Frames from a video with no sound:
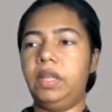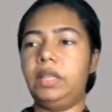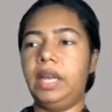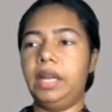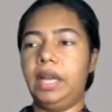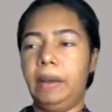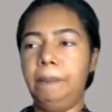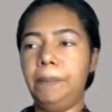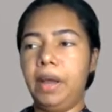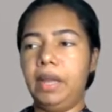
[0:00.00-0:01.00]
Then
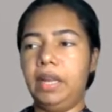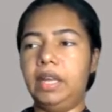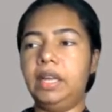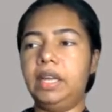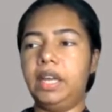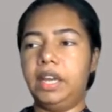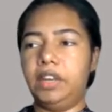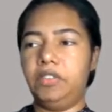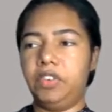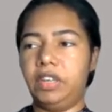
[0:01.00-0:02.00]
compiler
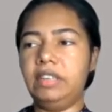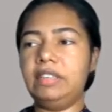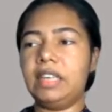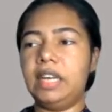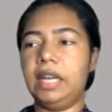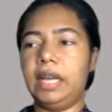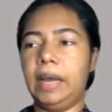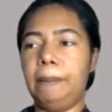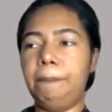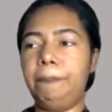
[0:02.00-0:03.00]
converts a
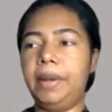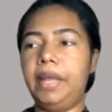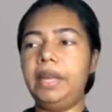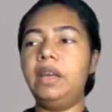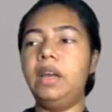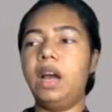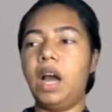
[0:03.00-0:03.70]
complete